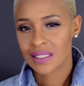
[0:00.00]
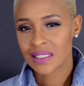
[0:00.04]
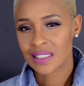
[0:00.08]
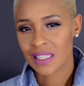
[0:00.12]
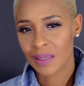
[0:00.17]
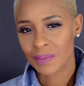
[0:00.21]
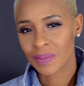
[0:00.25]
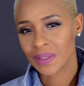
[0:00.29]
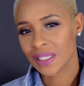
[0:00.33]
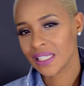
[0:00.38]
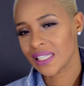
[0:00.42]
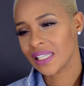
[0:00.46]

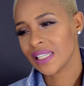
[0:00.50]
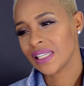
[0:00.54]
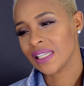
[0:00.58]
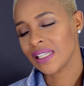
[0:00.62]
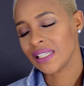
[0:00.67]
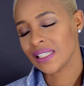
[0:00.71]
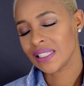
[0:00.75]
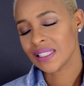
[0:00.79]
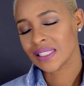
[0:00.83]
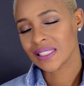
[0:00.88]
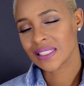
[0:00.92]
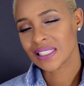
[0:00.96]

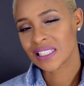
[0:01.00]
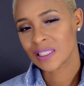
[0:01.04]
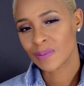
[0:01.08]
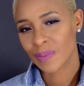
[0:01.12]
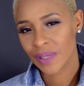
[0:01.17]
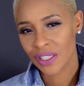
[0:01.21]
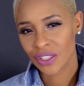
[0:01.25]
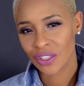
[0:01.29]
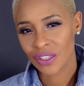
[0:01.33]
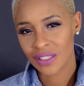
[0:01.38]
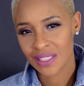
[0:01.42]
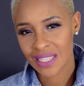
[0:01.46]
simply
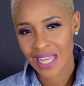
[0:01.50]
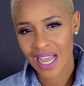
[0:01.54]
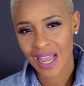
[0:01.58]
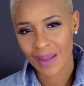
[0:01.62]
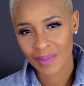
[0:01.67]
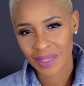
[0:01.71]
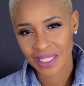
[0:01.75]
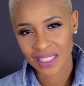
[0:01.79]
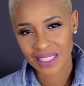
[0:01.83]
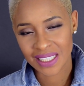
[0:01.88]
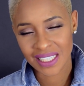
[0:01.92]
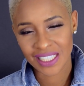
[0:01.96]
spend your
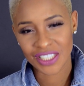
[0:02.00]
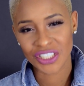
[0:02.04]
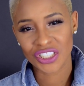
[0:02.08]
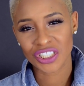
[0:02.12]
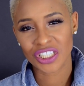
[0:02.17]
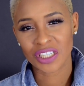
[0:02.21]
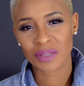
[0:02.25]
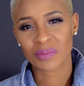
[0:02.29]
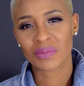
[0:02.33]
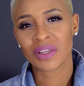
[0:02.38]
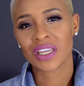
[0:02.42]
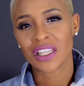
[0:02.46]
time and
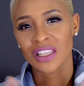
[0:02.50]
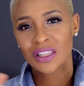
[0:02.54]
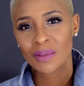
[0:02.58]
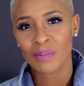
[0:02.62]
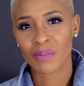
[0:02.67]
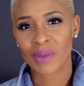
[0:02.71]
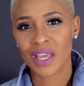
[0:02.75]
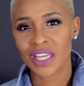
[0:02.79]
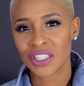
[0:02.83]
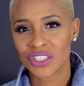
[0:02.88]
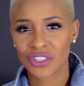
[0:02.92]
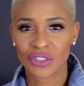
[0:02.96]
attention being the
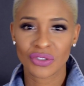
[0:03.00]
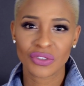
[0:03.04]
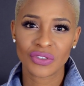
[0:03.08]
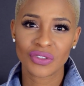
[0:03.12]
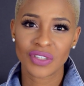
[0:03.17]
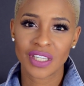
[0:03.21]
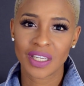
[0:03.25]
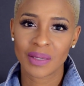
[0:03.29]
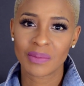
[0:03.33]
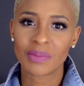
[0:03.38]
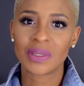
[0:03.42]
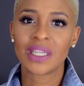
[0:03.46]
best you
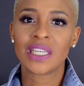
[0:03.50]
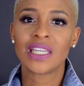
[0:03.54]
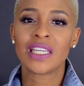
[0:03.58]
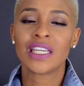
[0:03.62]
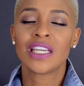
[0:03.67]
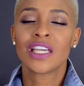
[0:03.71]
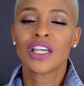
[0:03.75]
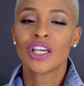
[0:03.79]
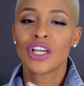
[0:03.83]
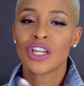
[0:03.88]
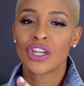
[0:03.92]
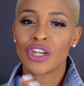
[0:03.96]
you can
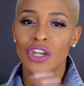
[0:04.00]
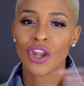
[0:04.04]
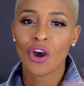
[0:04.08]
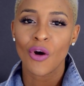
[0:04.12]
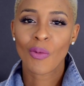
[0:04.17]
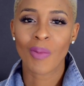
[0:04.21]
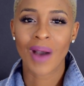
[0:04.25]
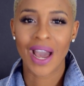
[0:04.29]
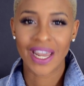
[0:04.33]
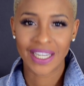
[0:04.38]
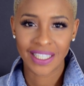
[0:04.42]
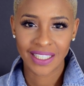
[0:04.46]
be,
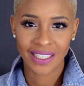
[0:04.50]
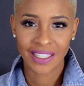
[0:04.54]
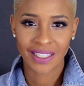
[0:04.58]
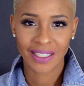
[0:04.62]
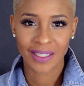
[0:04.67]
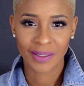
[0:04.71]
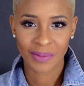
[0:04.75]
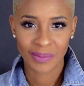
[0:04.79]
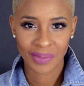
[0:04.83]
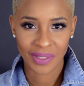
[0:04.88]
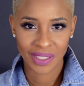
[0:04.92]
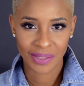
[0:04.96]
nobody can
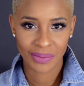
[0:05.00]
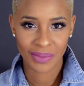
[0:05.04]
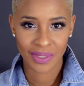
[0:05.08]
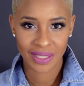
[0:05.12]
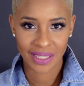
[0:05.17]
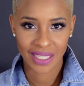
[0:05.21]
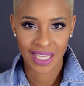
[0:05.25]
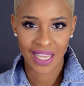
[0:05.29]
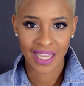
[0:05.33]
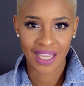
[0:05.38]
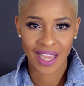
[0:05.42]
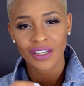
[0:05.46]
compete
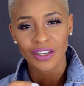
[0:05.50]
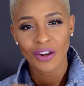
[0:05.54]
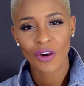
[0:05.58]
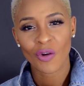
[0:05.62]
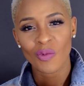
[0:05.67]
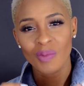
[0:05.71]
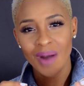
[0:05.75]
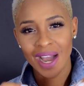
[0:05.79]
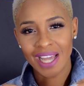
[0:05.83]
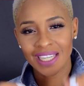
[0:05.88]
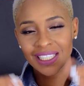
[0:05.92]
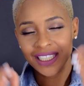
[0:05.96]
with that.
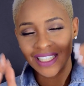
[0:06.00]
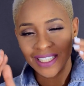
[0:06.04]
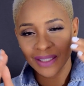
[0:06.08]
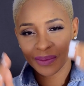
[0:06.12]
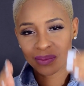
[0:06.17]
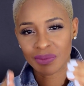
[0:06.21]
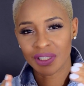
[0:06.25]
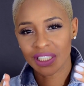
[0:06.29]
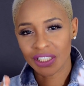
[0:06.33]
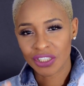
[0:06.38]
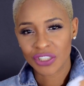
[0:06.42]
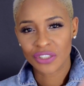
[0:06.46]
Nobody
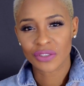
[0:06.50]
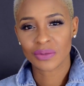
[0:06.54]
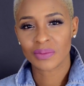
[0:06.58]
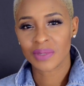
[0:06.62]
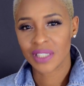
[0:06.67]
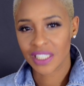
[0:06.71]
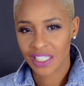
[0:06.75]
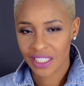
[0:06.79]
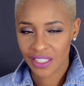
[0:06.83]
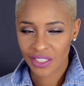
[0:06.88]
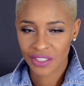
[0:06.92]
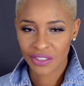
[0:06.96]
can beat you
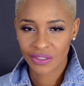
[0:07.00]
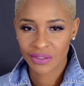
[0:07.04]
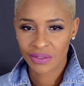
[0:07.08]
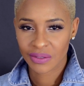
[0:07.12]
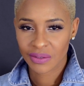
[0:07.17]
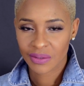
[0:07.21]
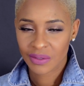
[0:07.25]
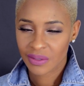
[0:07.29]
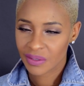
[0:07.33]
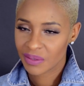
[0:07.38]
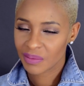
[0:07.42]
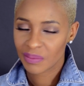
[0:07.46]
being you.
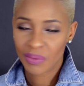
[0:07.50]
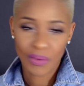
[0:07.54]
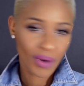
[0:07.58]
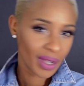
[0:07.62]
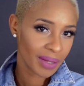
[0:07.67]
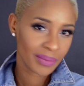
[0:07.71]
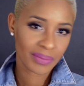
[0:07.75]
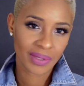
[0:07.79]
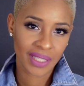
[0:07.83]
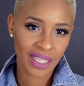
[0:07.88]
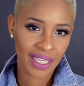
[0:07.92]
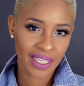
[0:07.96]

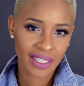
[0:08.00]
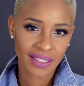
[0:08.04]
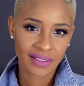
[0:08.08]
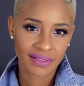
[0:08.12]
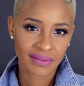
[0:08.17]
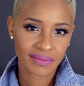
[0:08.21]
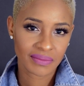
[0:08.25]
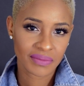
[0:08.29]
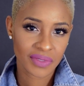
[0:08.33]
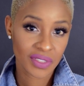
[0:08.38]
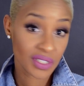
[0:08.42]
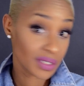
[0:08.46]
Point blank
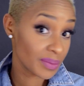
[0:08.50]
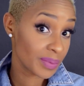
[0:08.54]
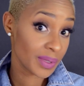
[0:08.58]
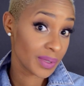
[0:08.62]
to the